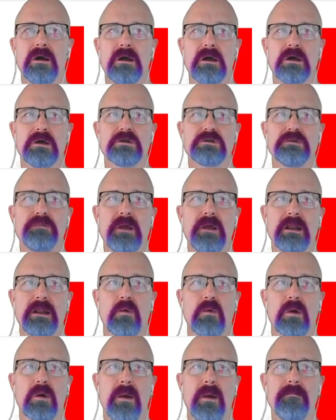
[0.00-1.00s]
Depending on
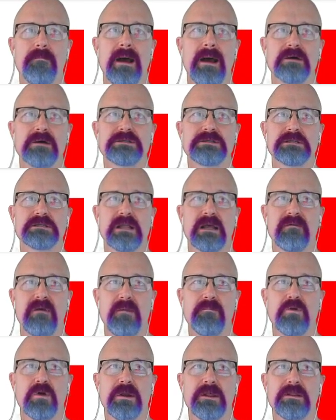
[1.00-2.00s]
where my mouse is, like if I
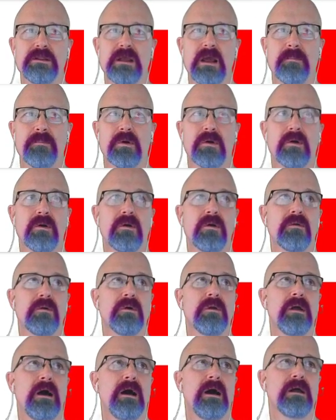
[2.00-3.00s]
put it in the upper,
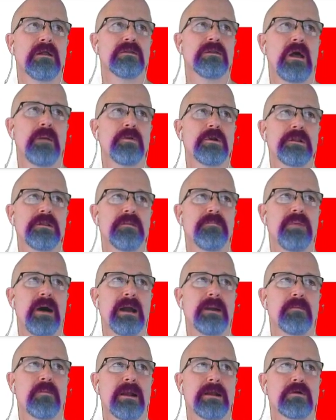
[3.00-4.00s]
I'll put it in the
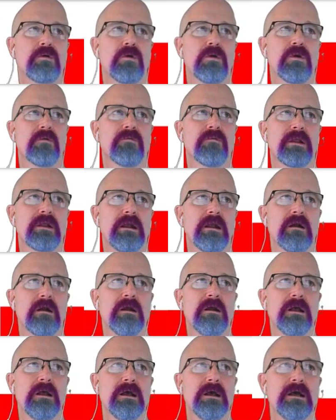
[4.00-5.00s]
bottom right corner over here,
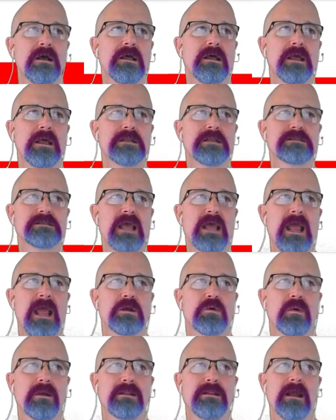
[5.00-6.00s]
it's
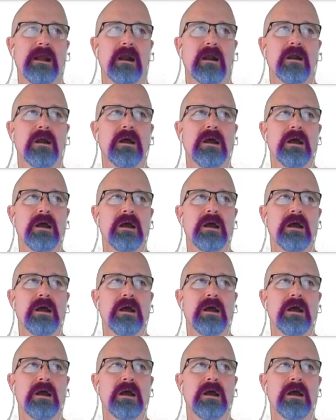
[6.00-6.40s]
anchoring there.